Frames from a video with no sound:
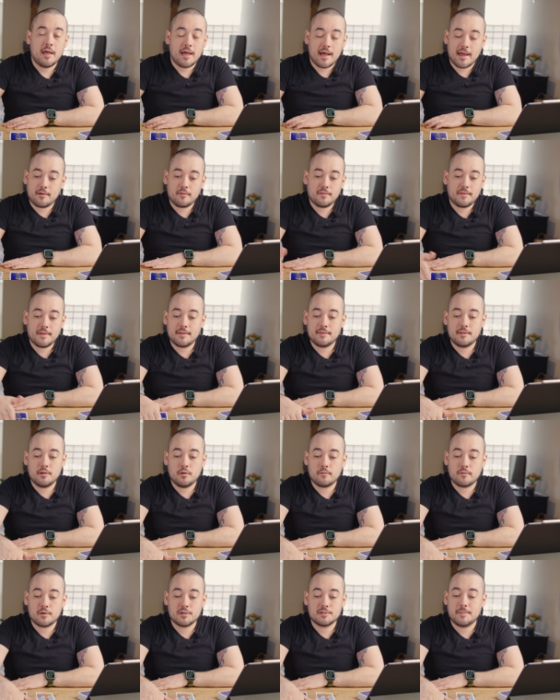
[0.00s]
I don't think the
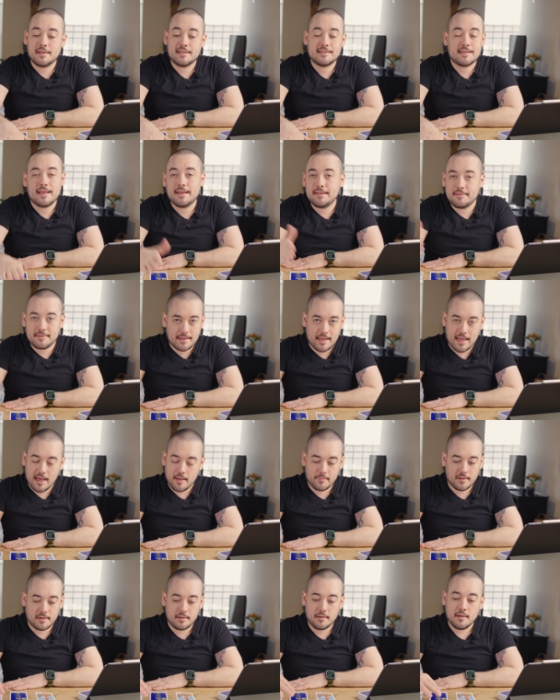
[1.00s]
universe makes anything
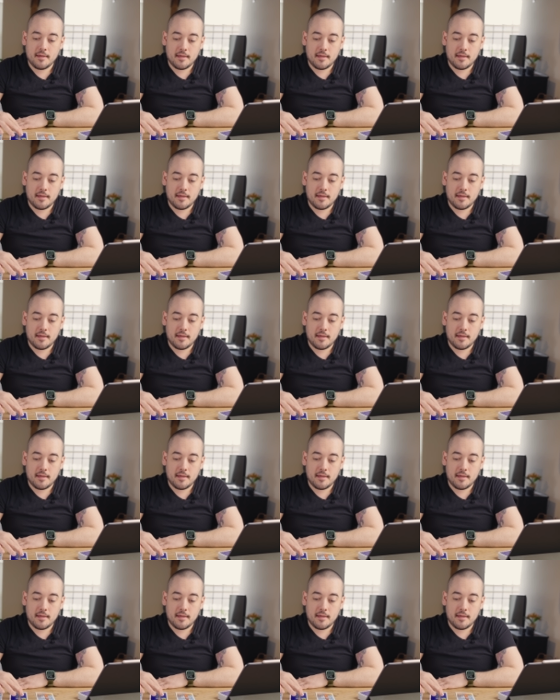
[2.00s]
happen